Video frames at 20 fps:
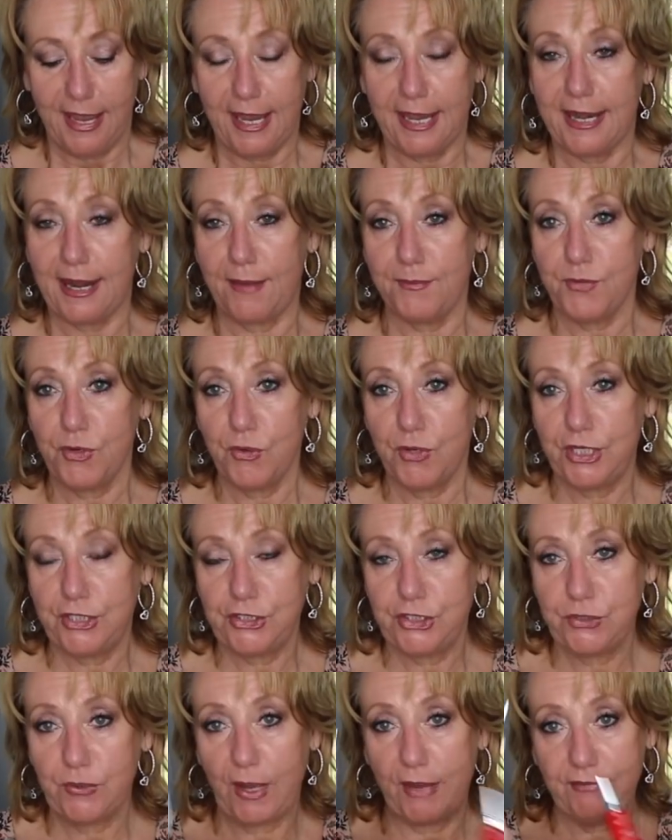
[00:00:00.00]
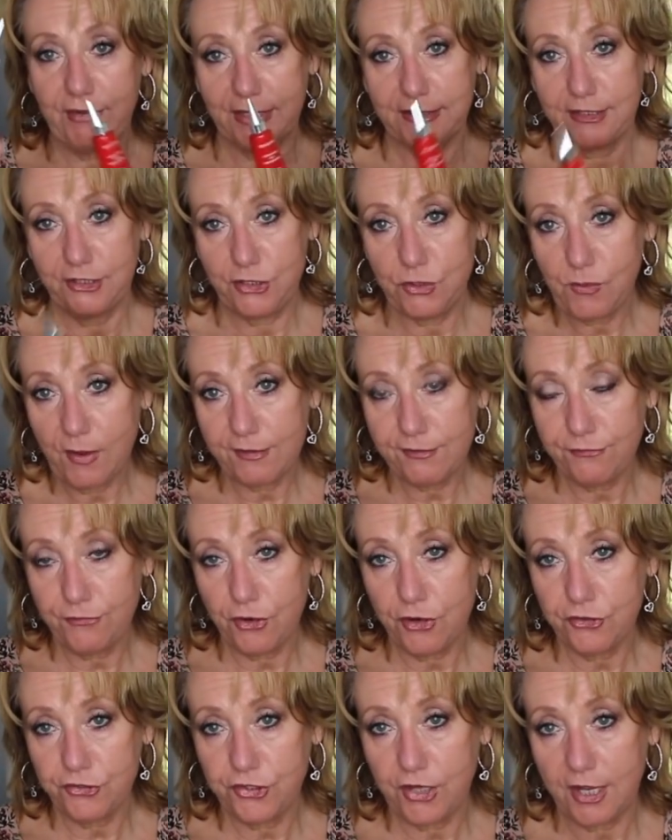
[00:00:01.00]
And I'm going to, I've got the US
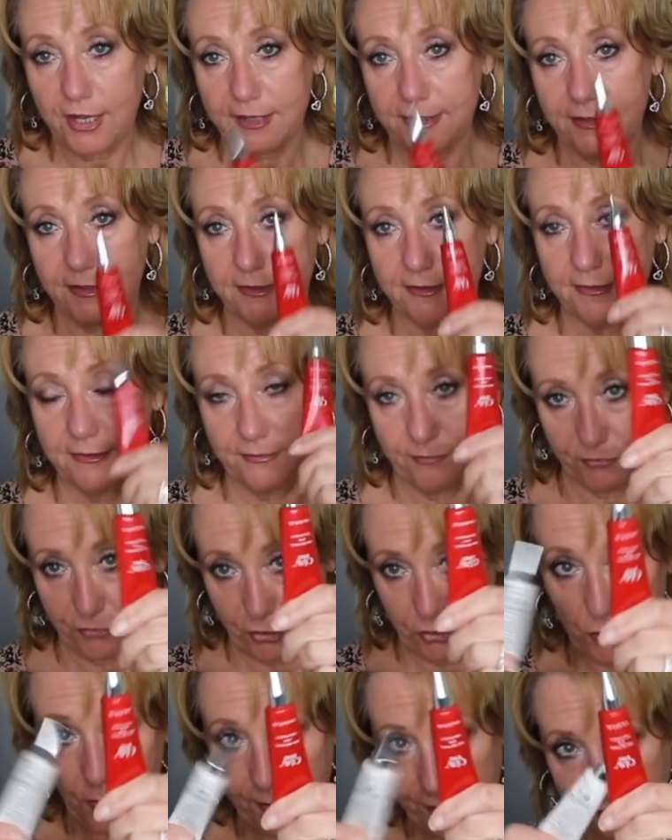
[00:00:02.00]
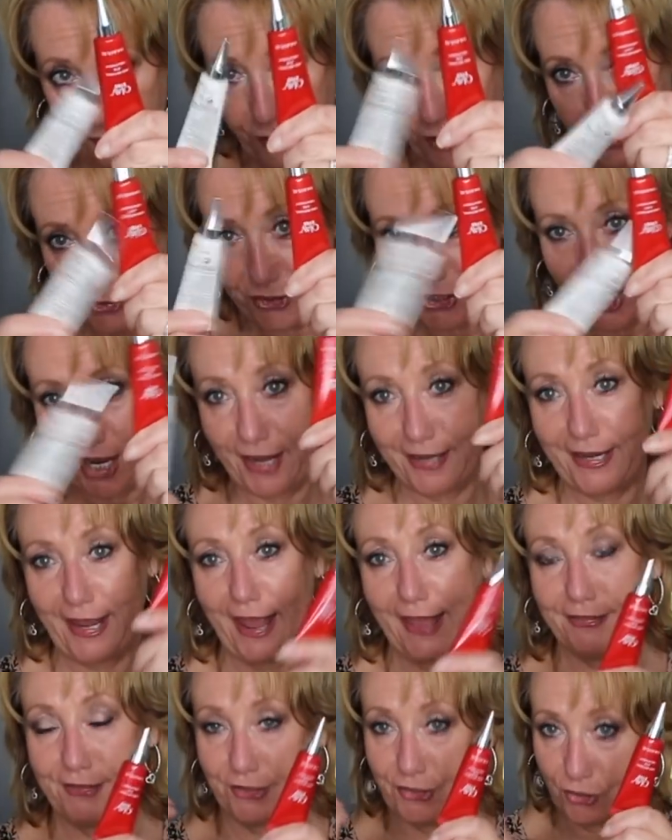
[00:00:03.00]
version, the US version
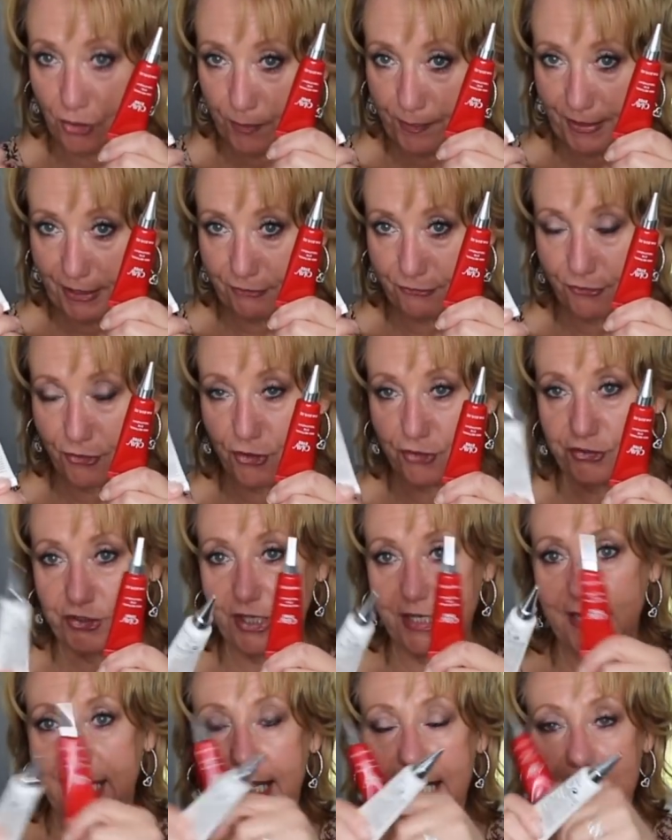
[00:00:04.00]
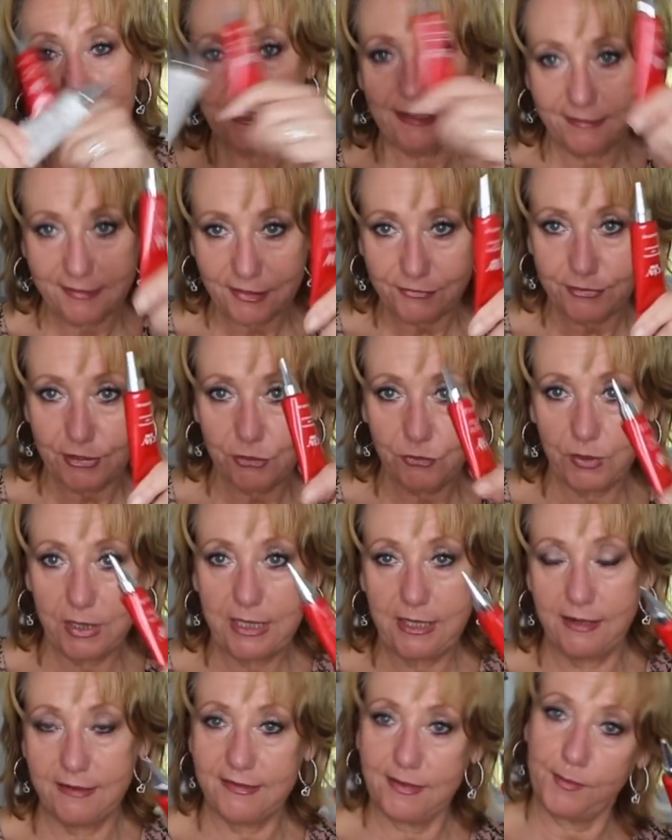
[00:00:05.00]
and the European version, list of
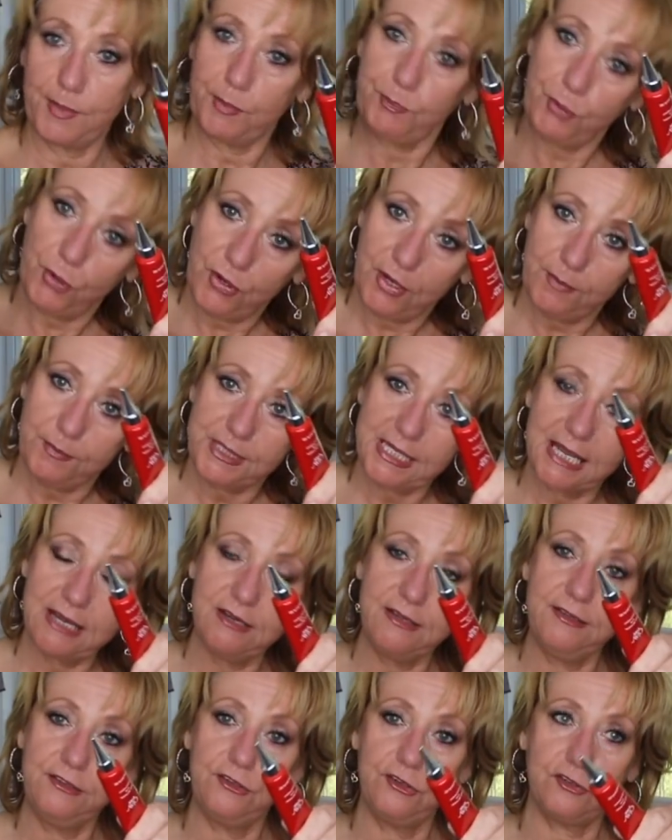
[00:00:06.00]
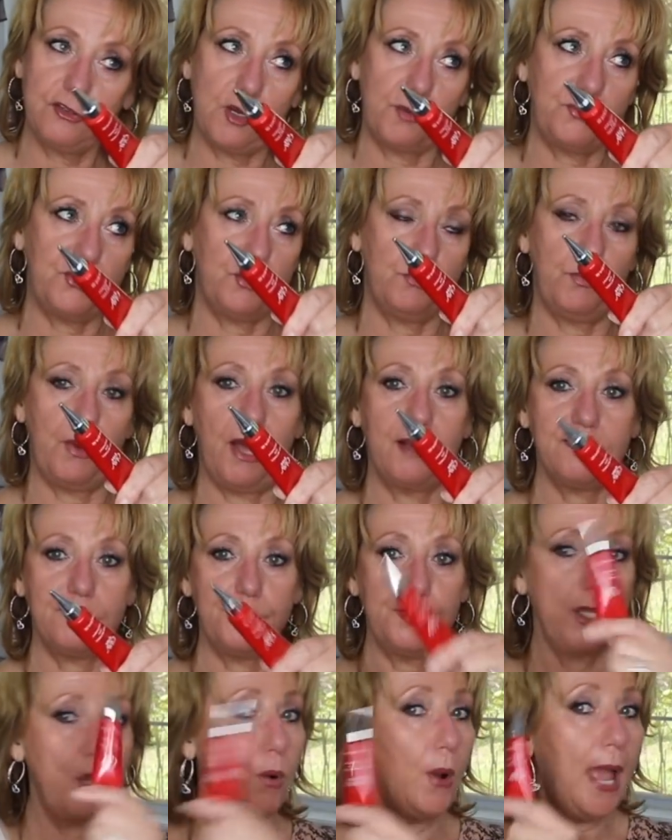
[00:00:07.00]
ingredients. I'm gonna put them down in the description box
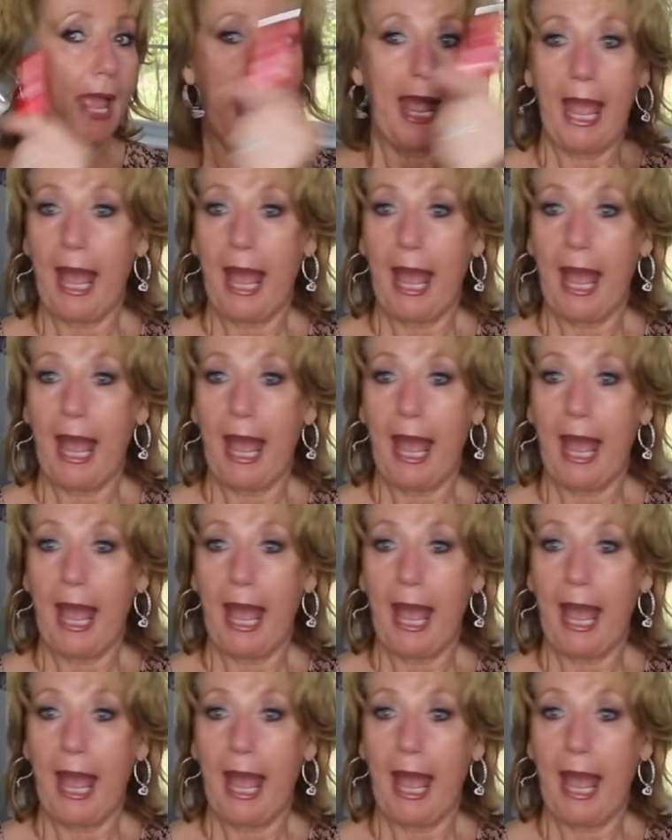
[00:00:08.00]
below.